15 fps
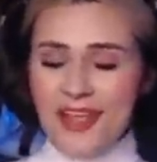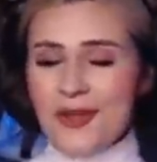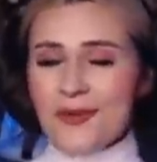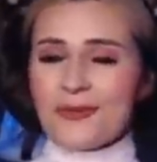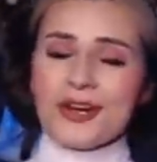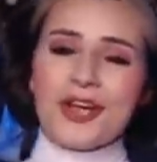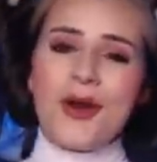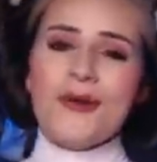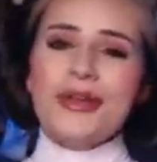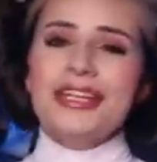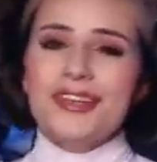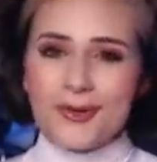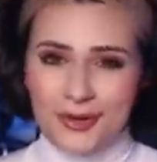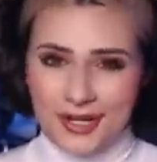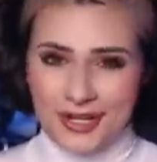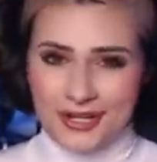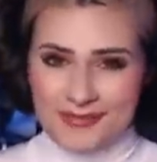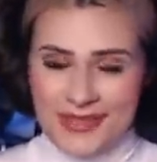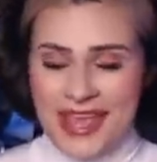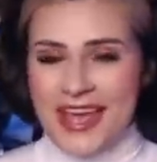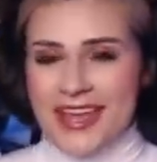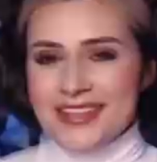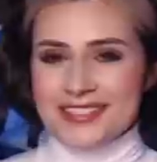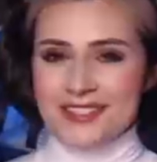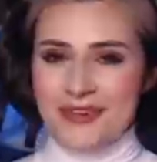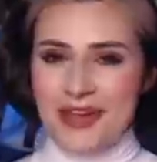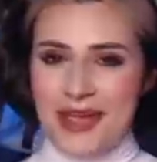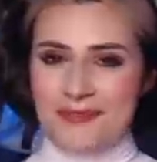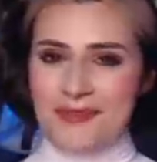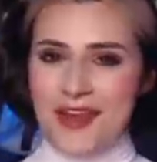we're going in order. So
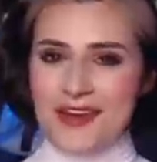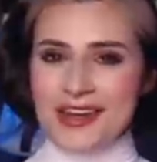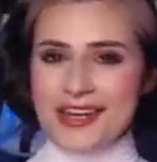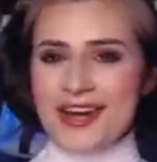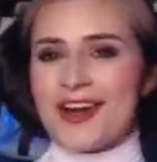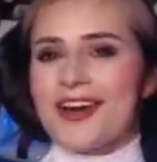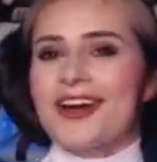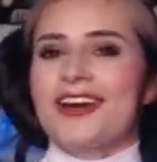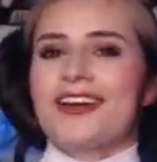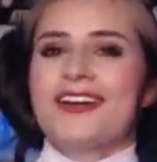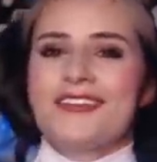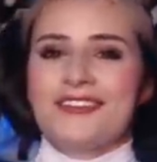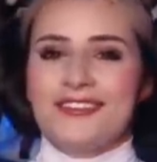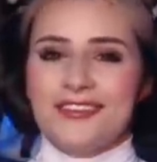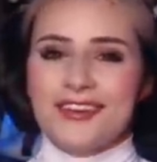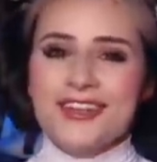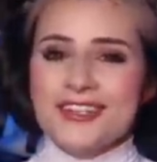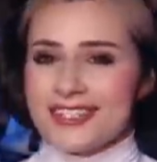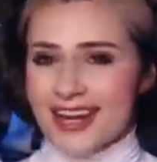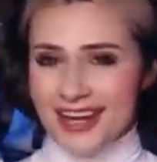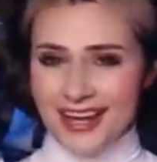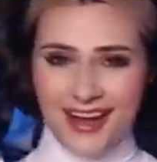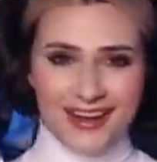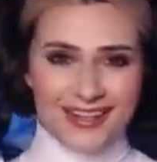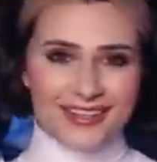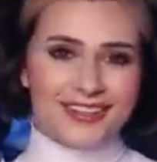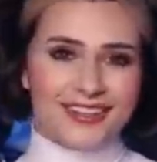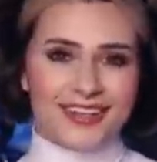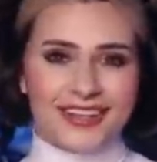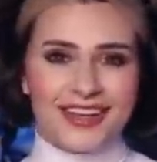I'm wearing her first
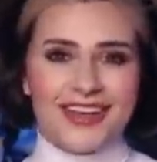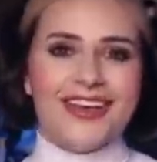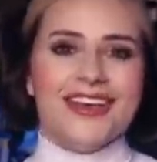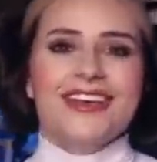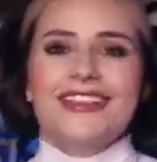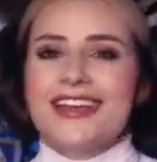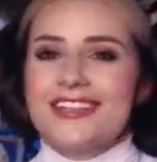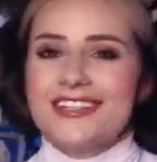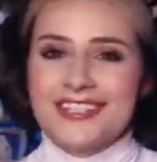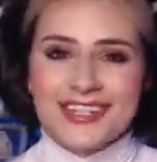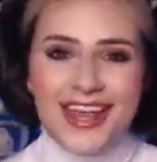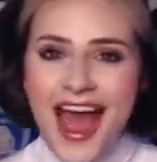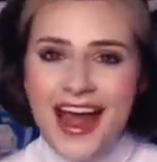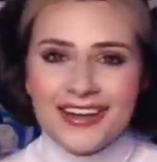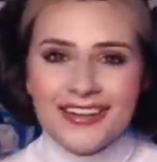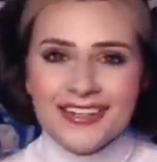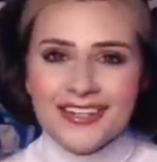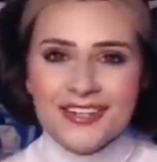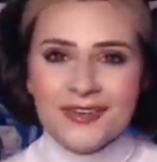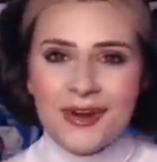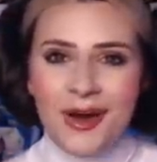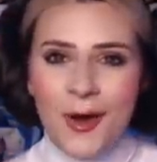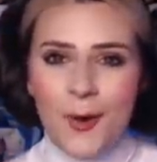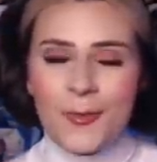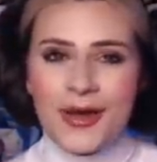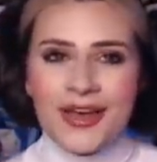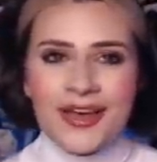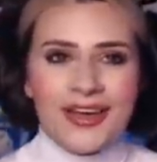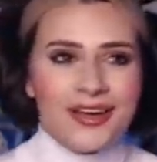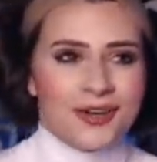iconic look that she had in A New Hope,
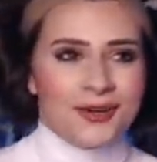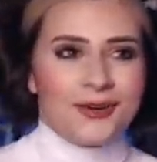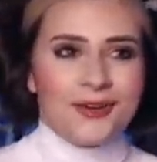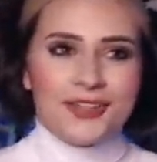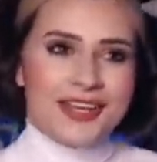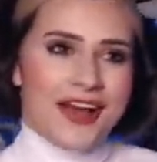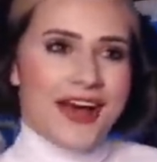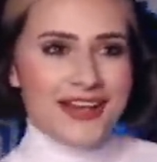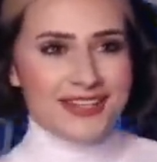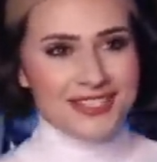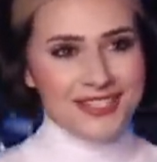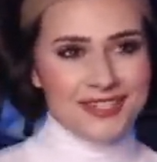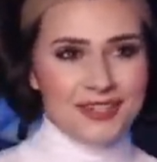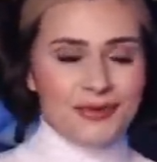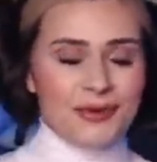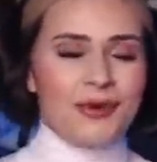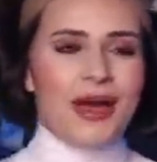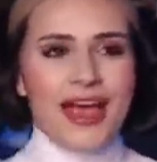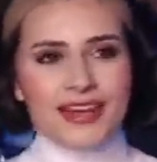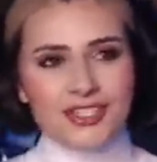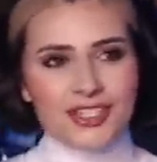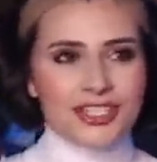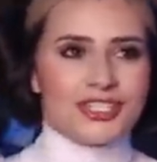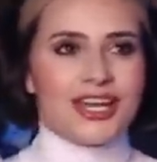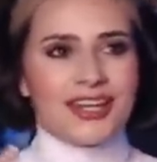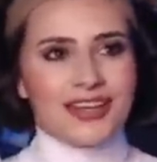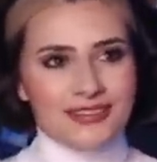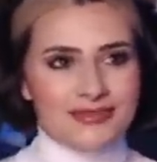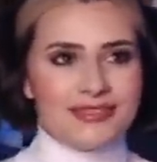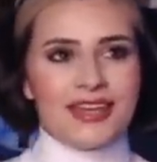her only costume. Well, actually, she
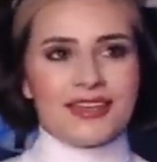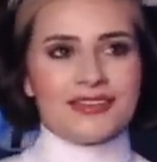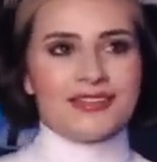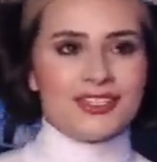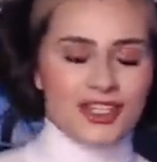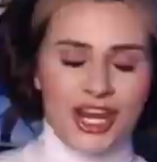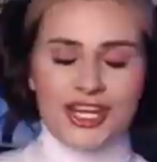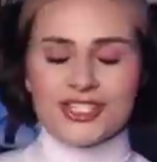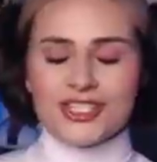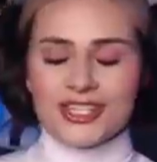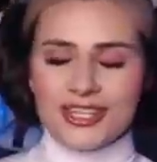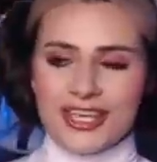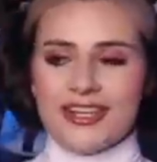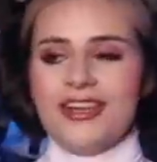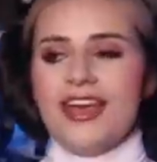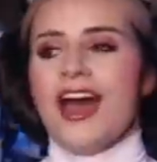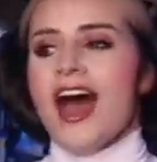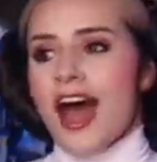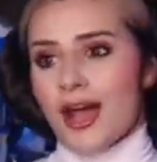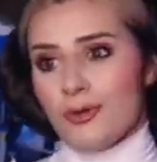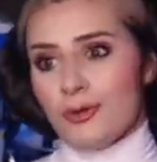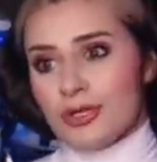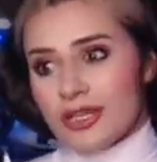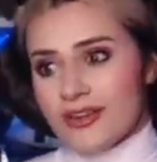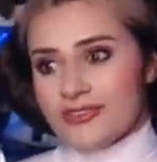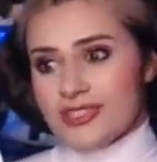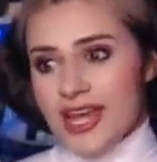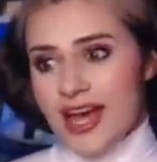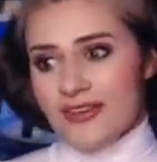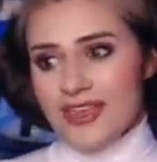had the change at the end. I would love
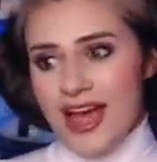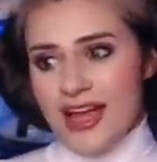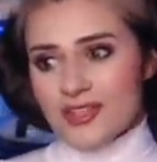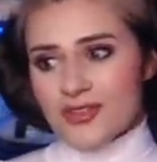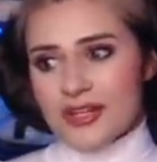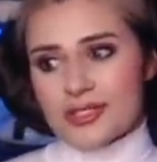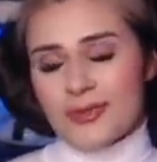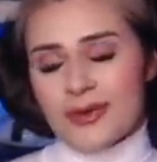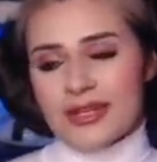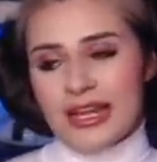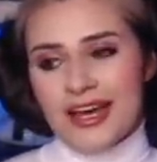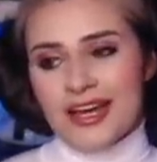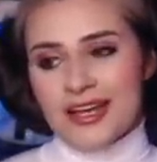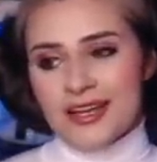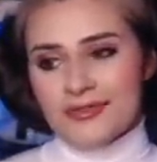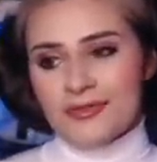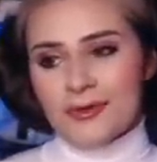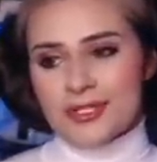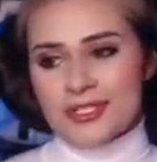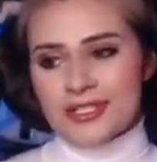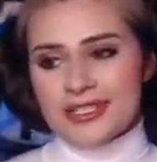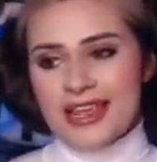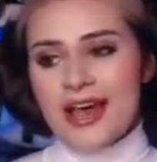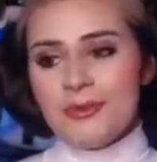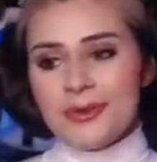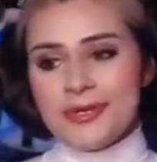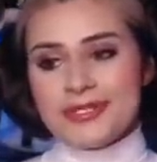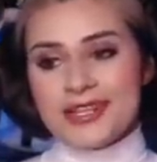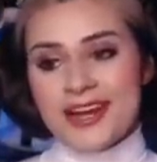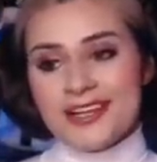to have that dress, but uh, unfortunately, that
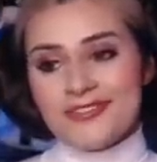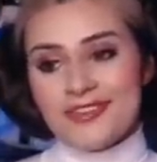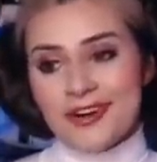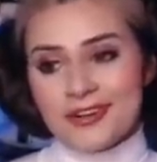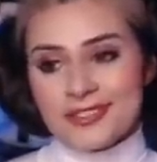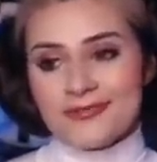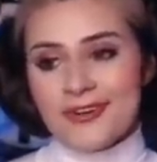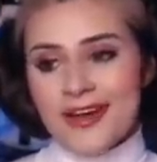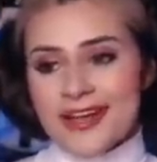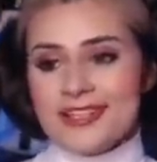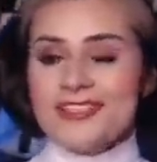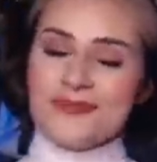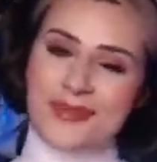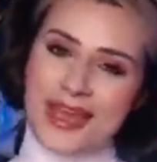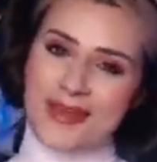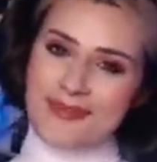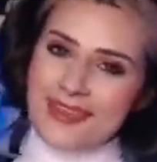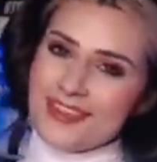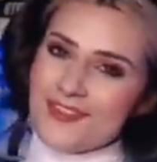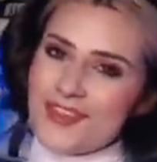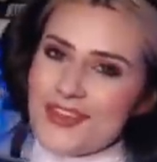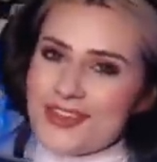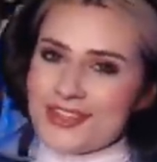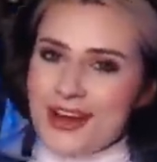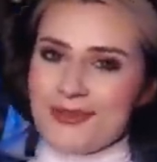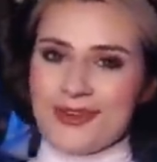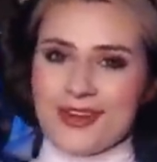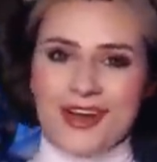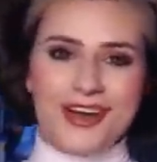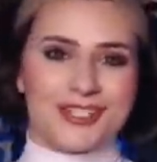one is kind of hard to find, so maybe in the future I
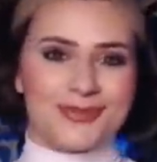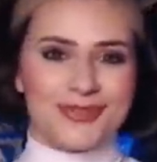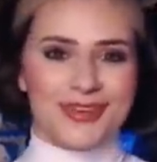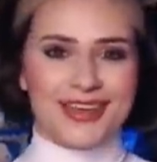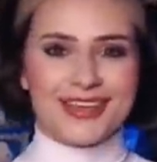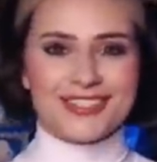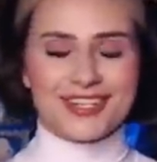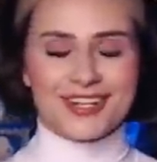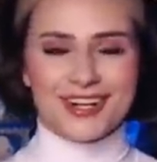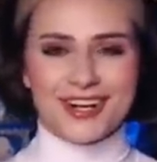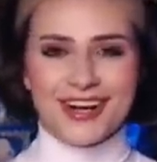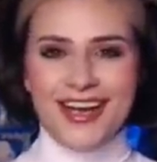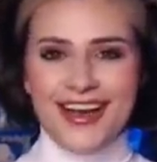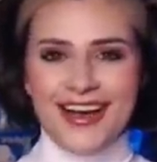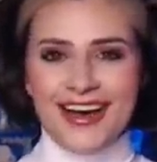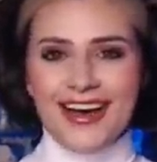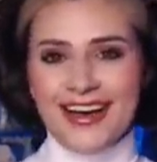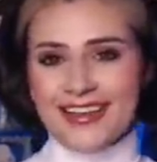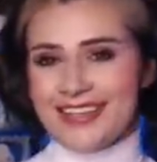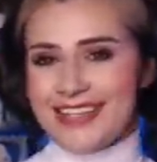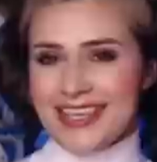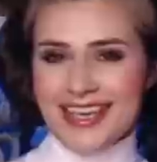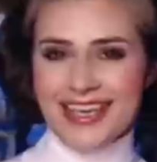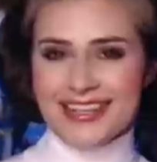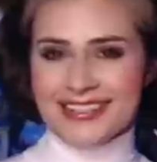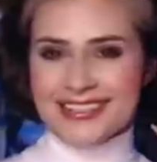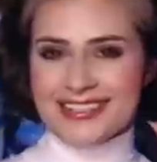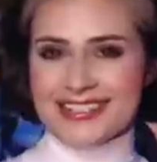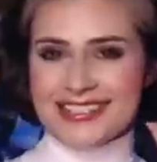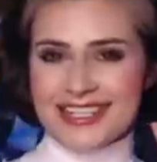will cosplay as her. Uh, the
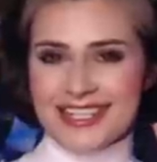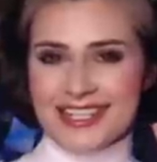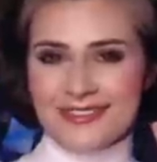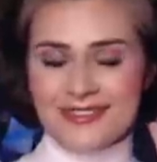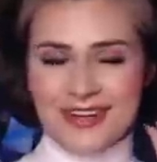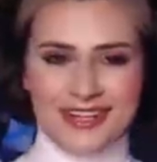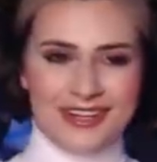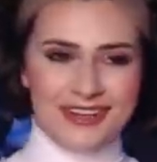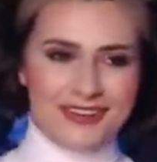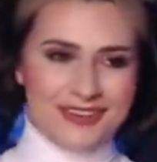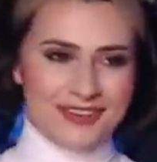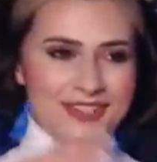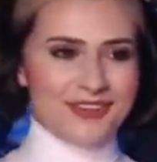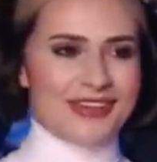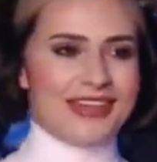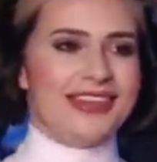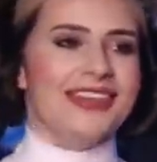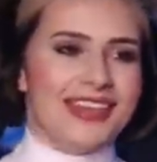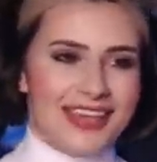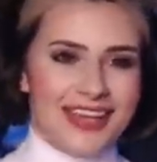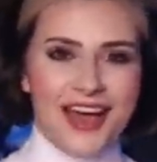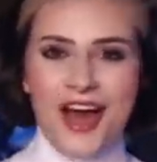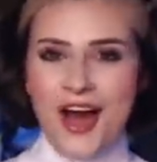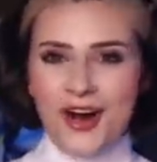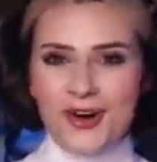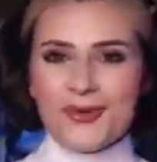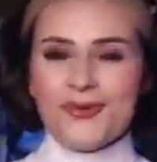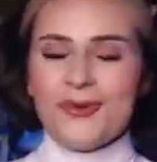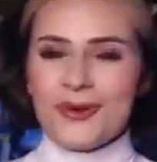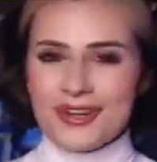end scene where, you know, they're doing the
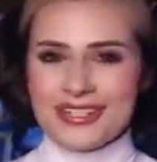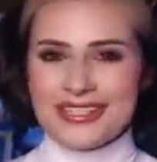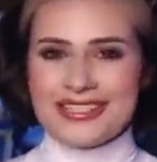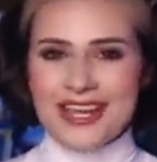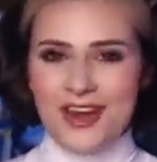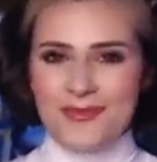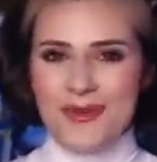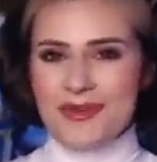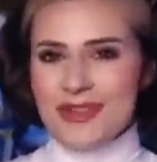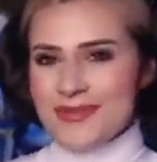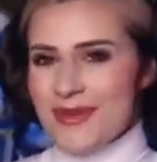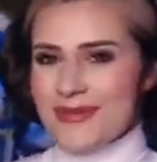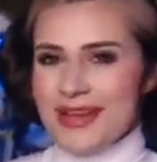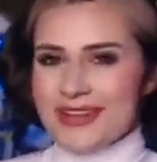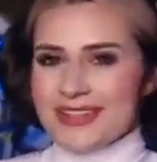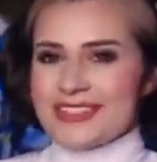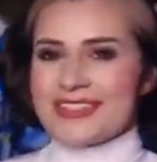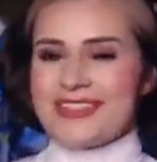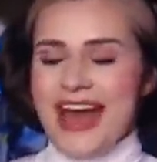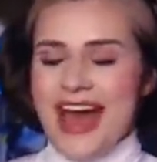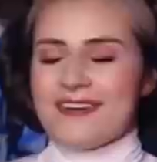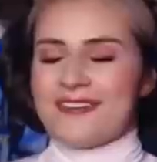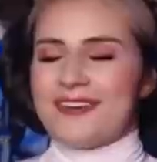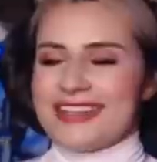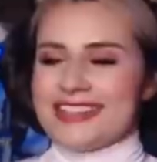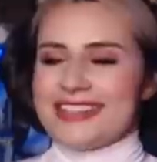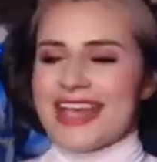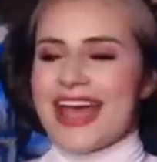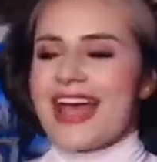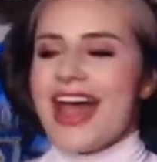award ceremony, maybe I'll do that
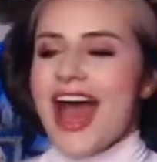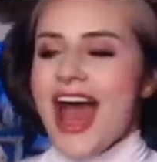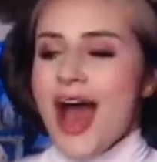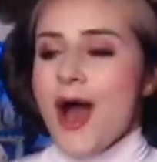one day.